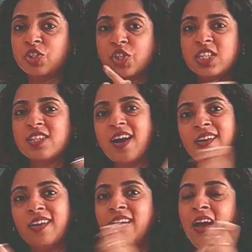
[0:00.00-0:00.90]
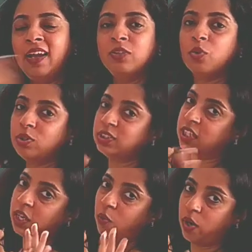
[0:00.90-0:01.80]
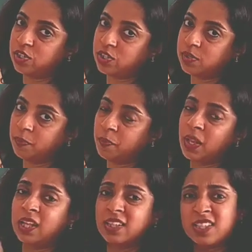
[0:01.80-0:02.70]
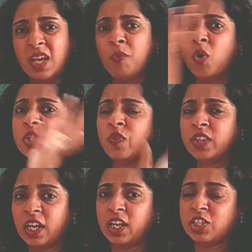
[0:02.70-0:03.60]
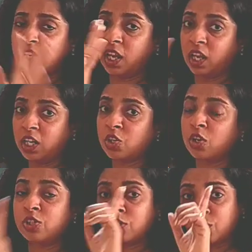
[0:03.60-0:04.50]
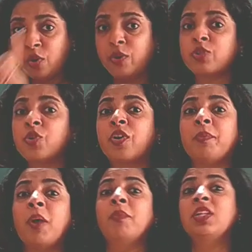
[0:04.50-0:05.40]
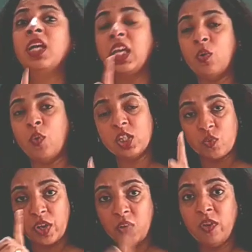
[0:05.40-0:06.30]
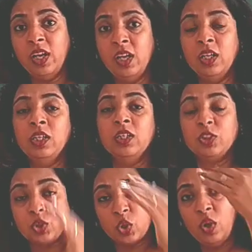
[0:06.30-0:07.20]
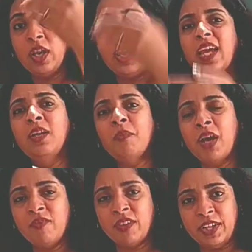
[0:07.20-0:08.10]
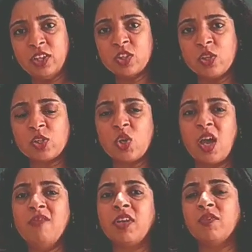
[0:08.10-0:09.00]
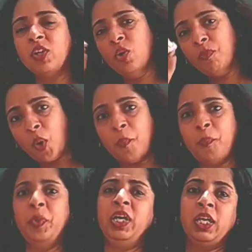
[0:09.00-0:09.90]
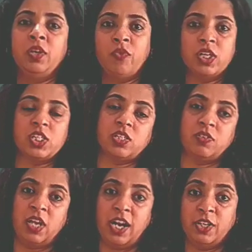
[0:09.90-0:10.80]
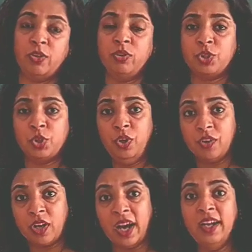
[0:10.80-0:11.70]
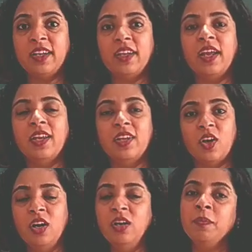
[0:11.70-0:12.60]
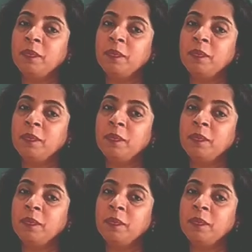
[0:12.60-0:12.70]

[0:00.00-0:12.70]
just underline those keywords. The same goes with English. In English also, you should remember the keywords very well. So in my videos also, I have given you proper keywords that you should write in your